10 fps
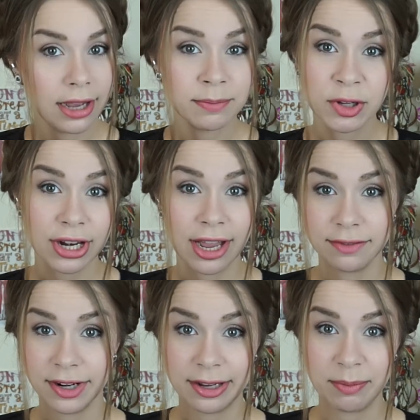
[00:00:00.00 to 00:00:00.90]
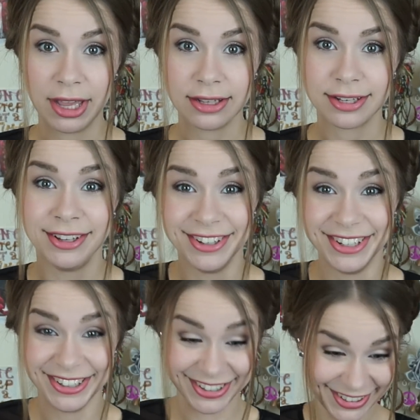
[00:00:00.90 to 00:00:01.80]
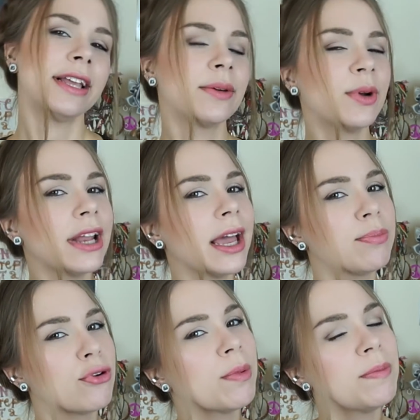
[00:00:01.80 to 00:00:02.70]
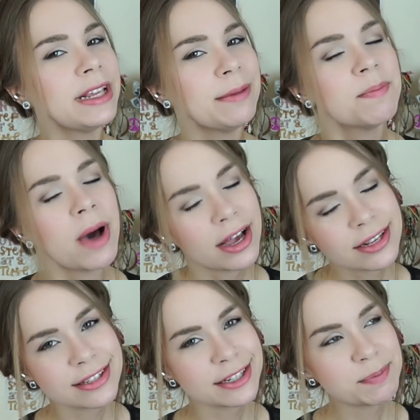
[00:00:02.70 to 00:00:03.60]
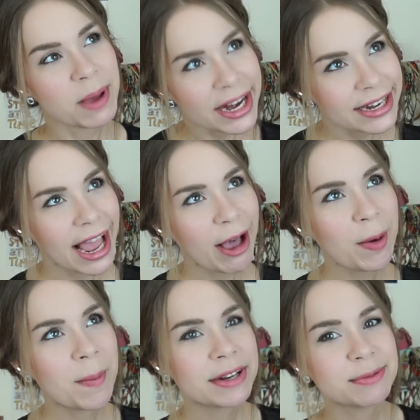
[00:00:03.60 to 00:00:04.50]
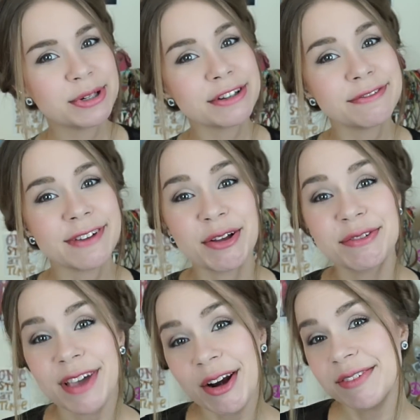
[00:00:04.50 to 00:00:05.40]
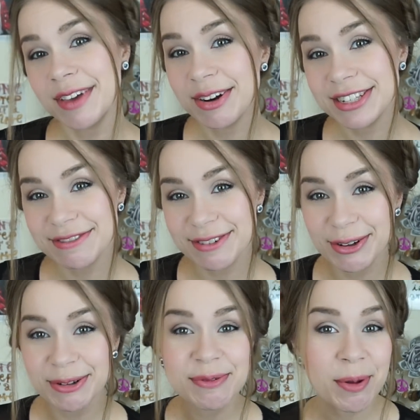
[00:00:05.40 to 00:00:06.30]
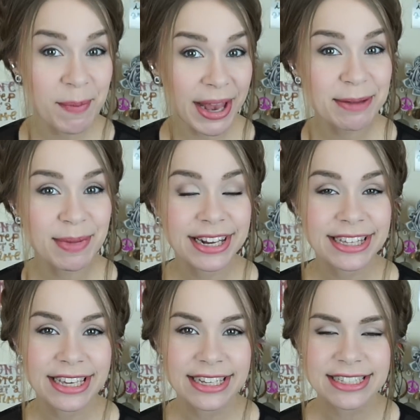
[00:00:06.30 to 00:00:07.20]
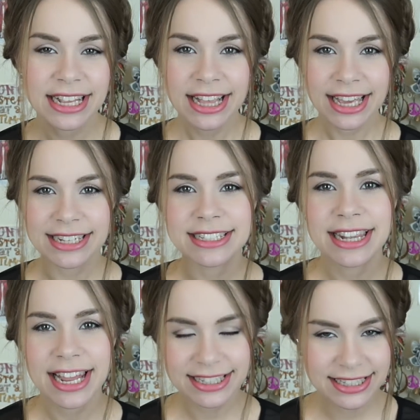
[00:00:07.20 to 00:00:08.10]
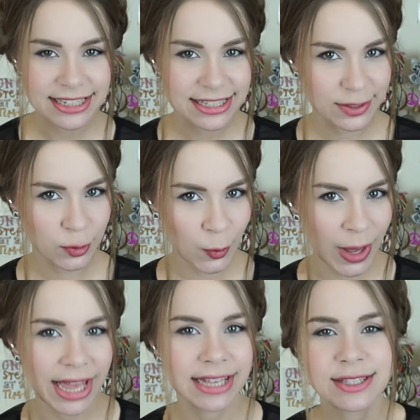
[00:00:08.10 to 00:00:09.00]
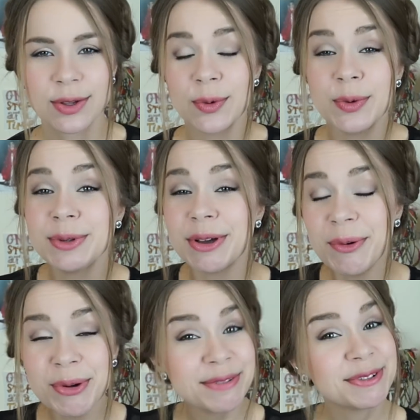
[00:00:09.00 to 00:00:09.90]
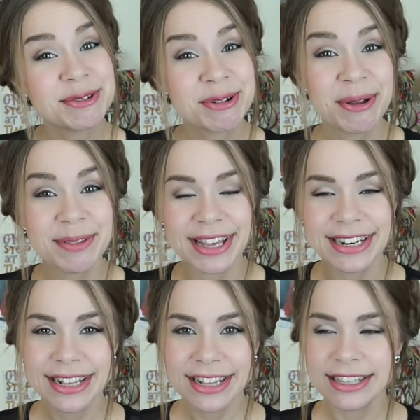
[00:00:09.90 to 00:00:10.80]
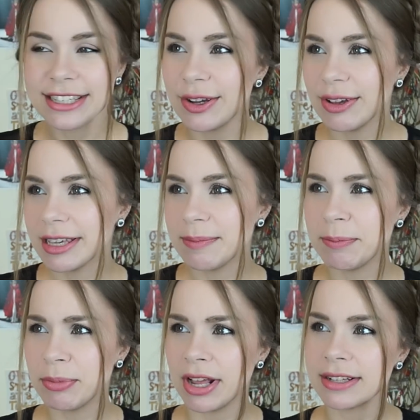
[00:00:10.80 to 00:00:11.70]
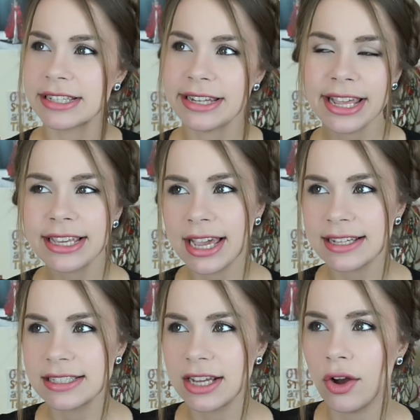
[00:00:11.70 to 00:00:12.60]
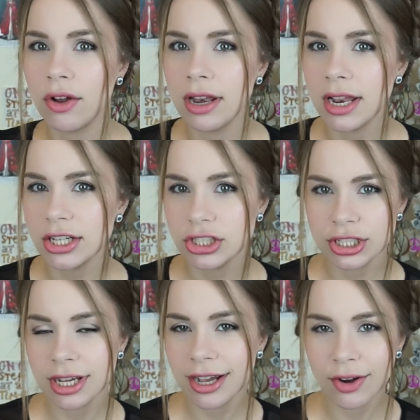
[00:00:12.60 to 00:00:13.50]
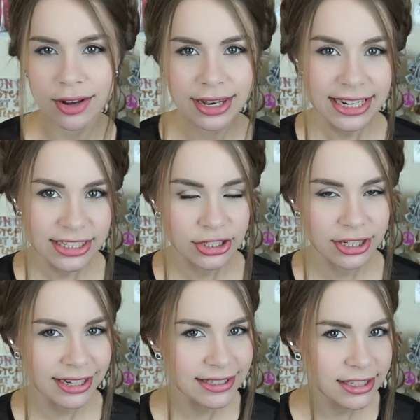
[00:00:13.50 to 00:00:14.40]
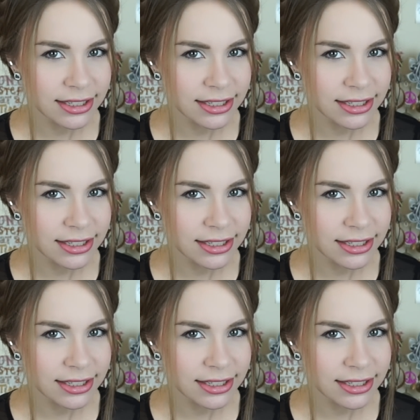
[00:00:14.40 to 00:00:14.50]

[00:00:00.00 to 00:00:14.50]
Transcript: I'm gonna have nightmares. Another one I probably mastered by now but would have found very, very difficult for many, many years is Leicester Square. So all of you know that, you know, it can be pronounced Leicester or Leicester or Le Le